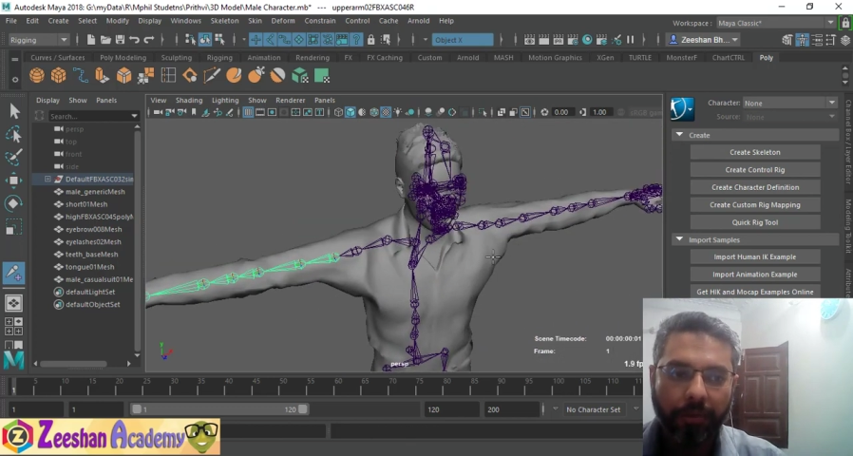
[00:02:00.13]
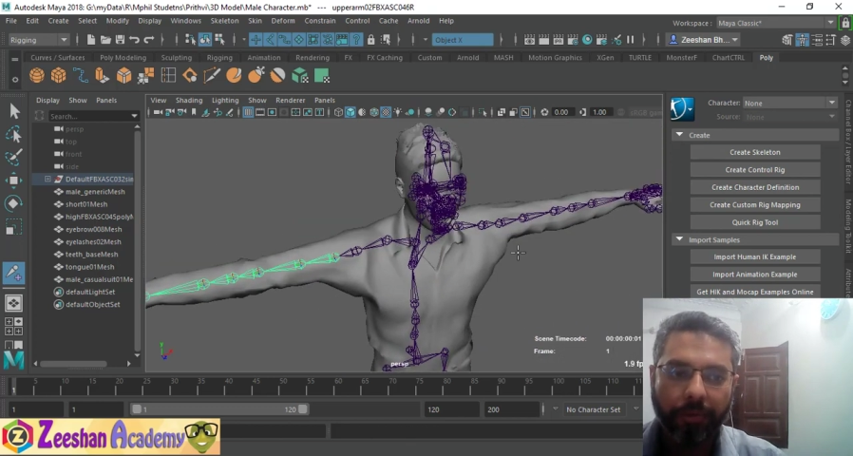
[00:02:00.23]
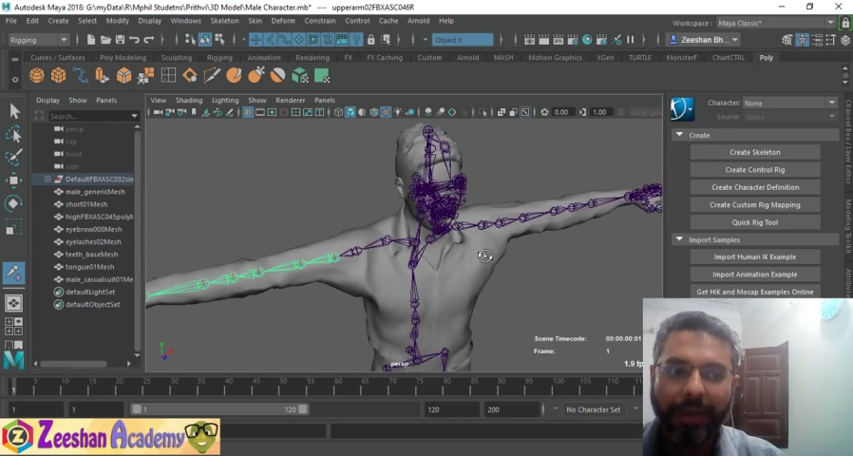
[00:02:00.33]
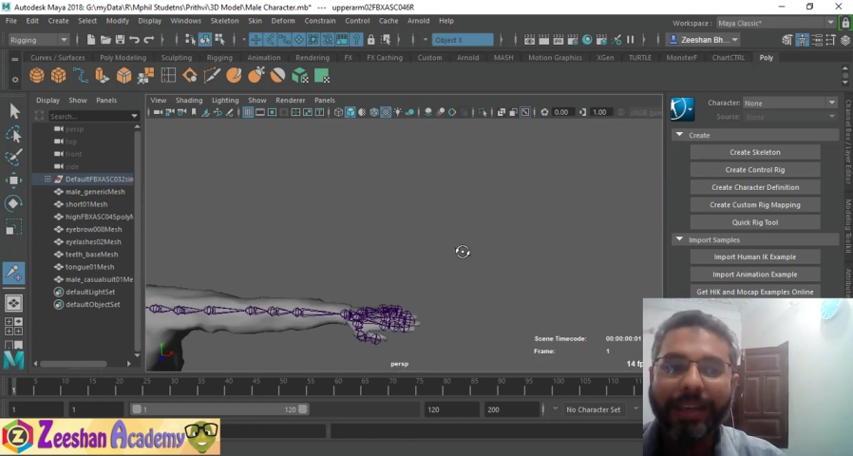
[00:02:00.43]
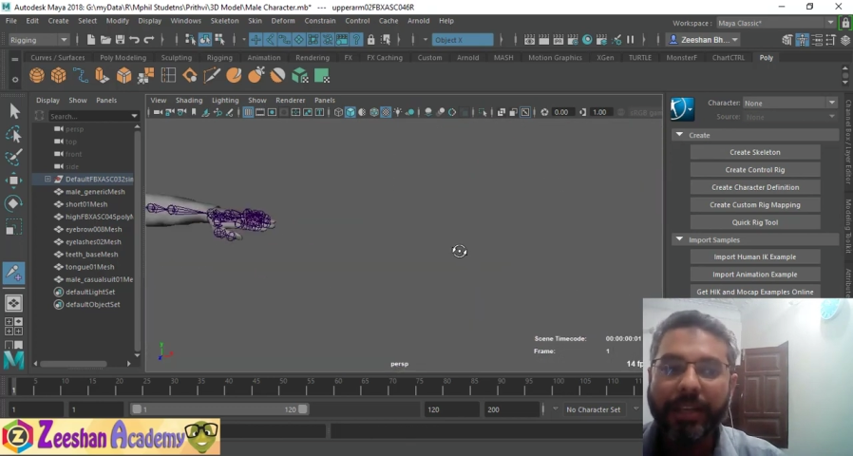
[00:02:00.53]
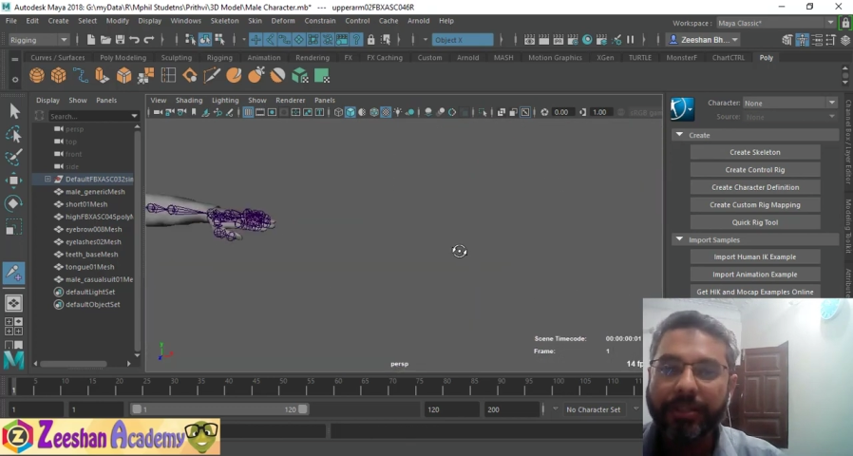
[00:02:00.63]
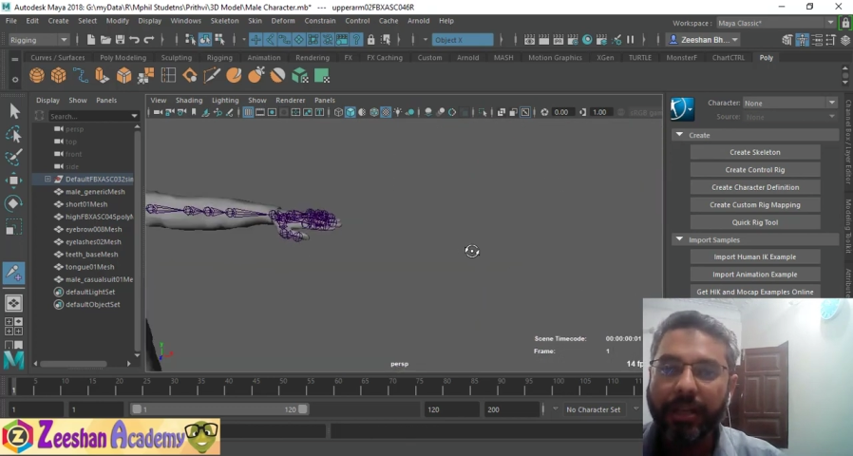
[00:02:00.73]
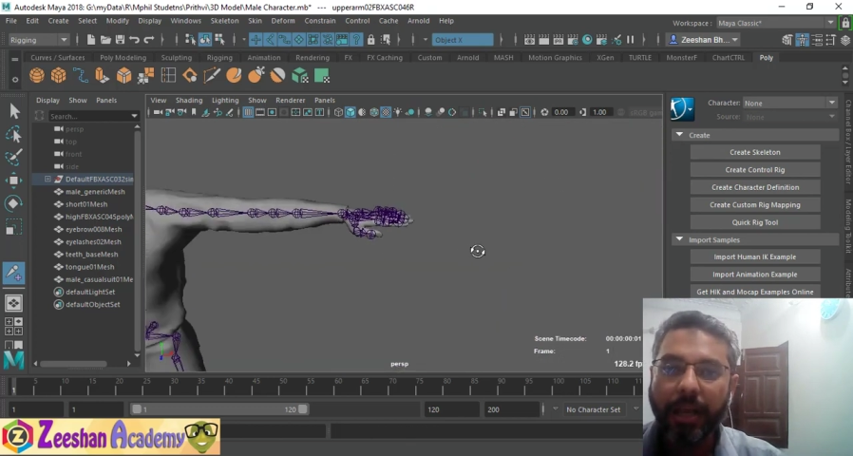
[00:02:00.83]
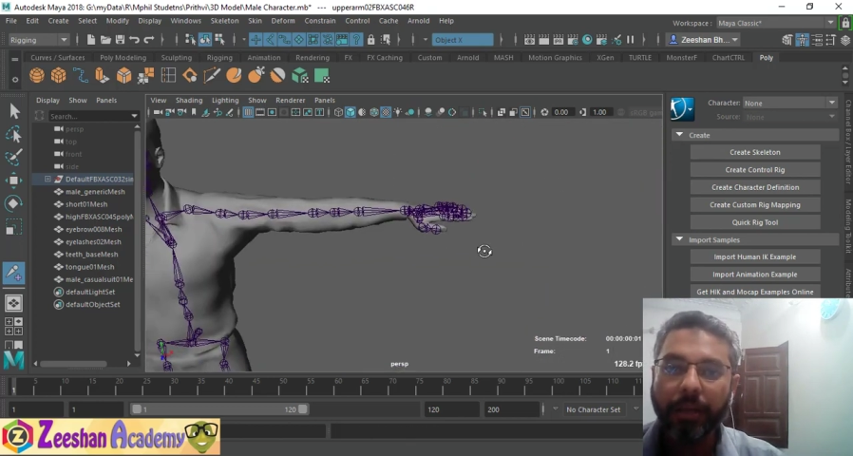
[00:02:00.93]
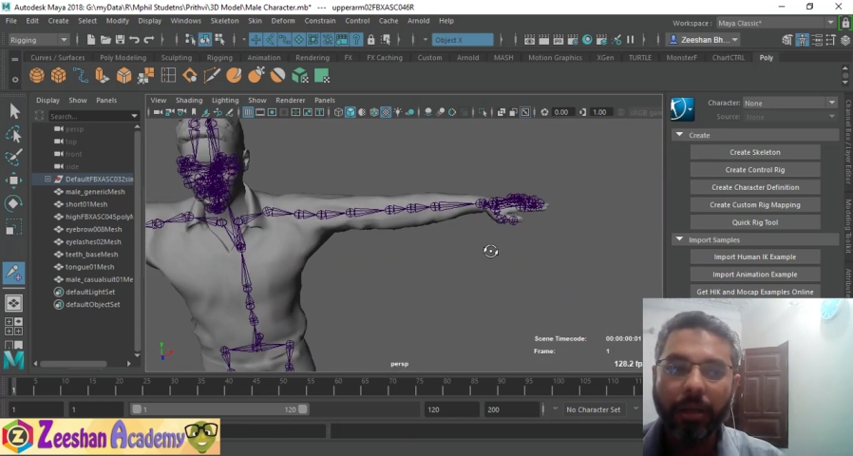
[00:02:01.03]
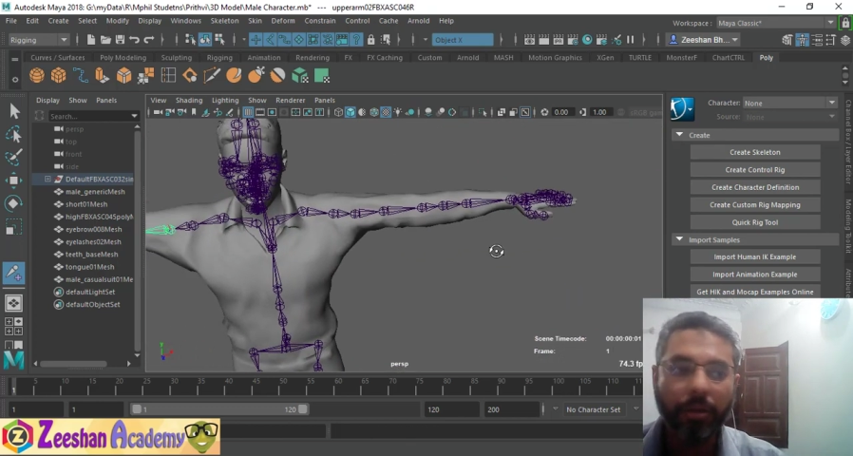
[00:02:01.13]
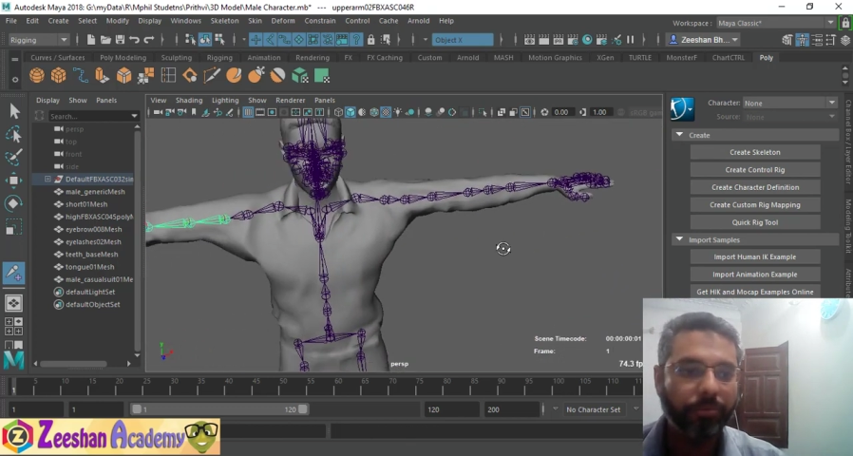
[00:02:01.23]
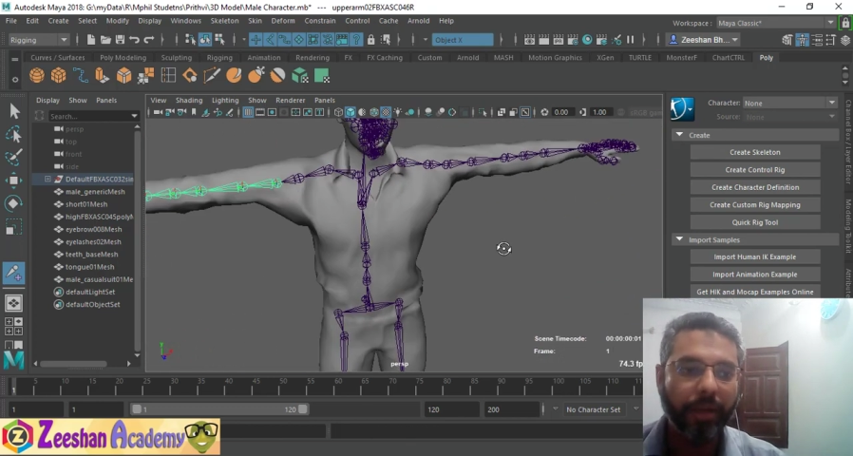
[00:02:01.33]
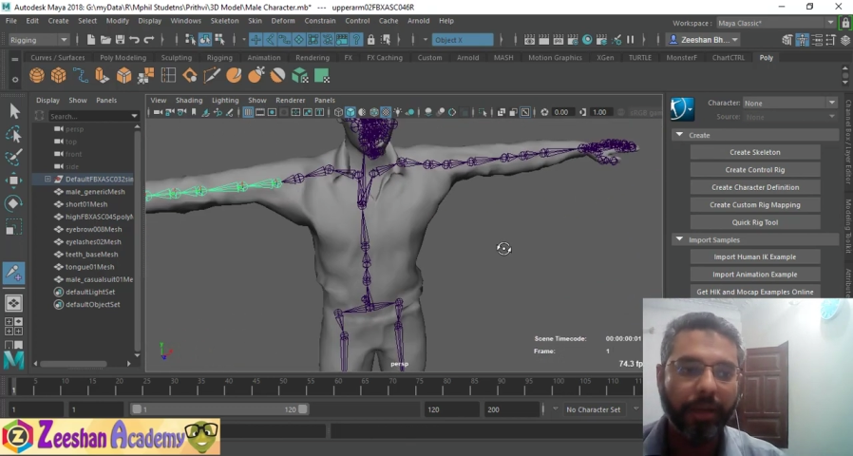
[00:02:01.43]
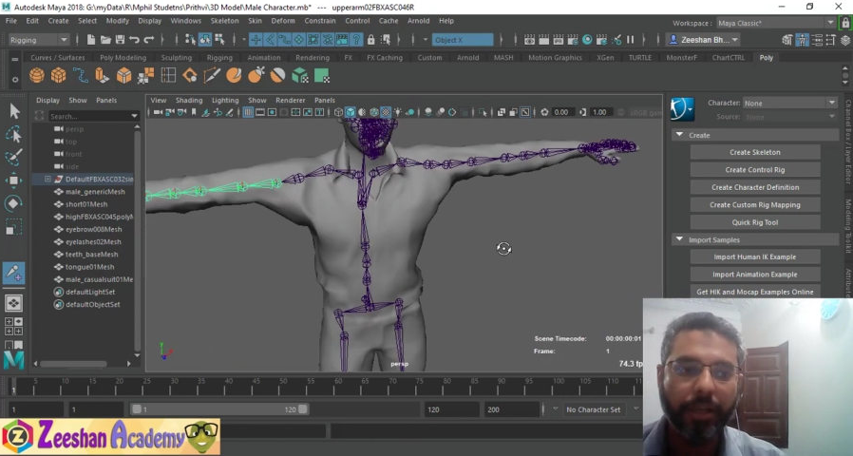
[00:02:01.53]
very easily and
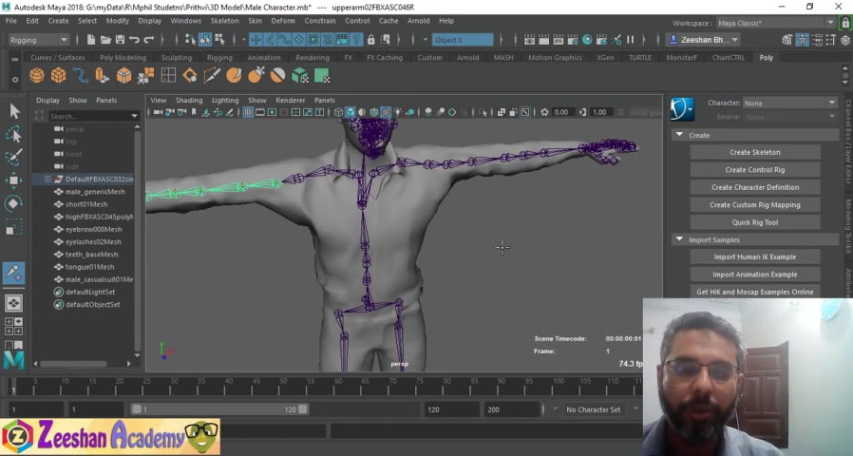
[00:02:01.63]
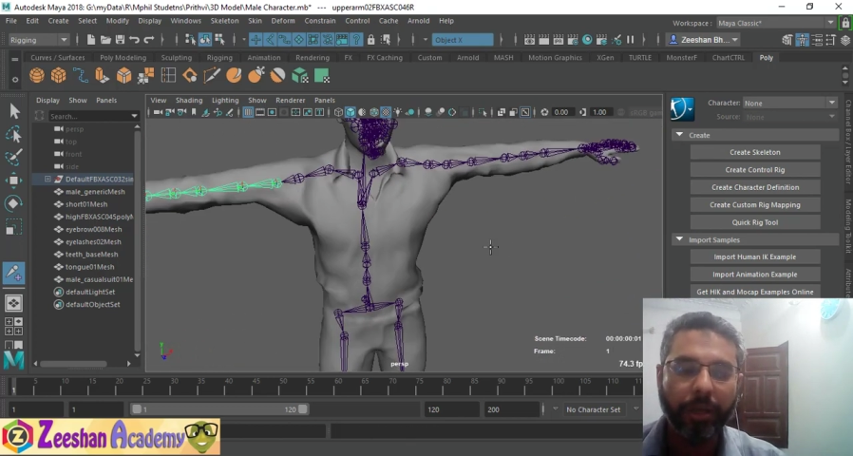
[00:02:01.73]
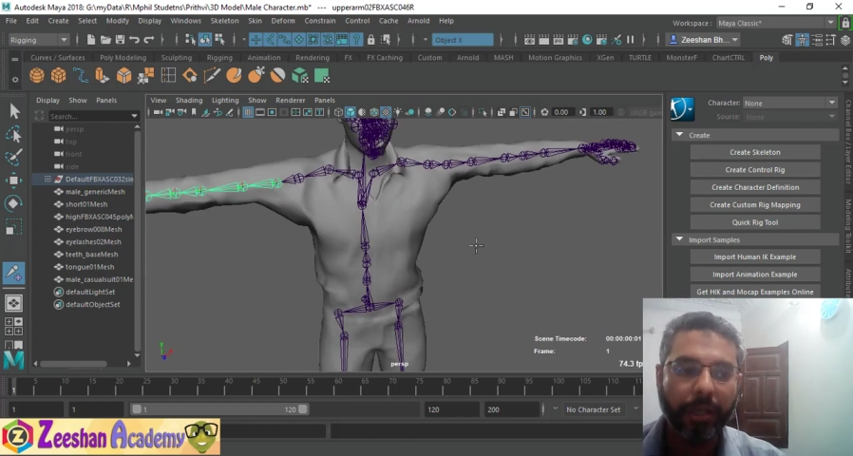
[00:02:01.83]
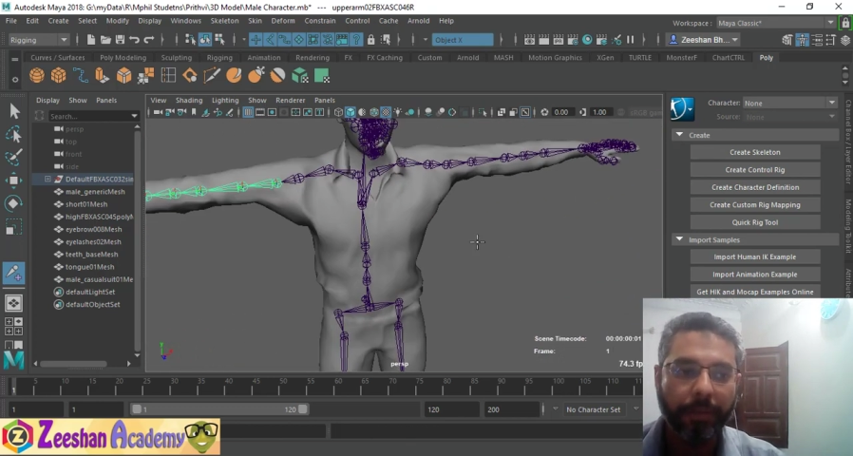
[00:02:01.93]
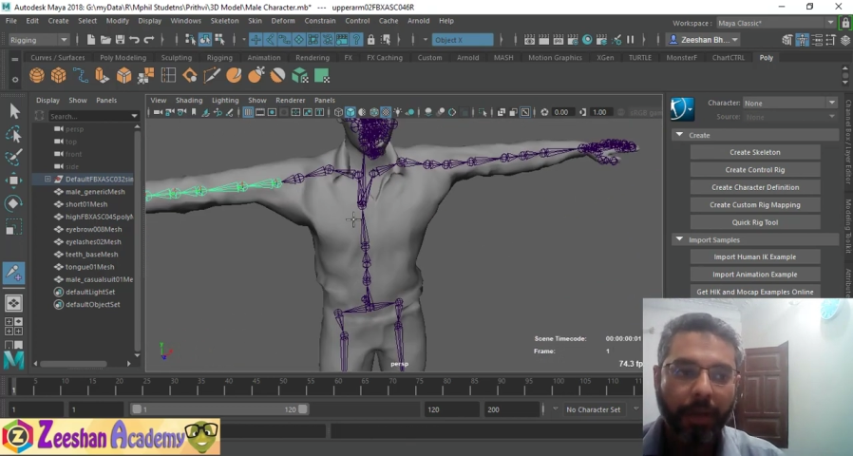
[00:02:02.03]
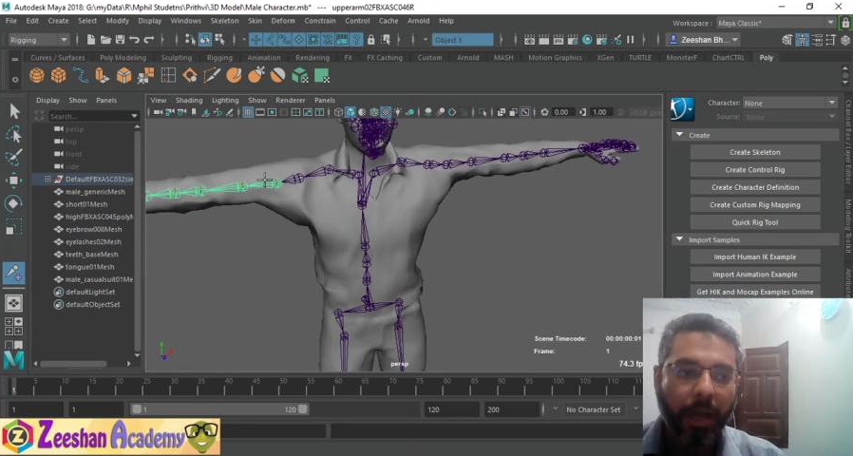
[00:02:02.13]
very quickly.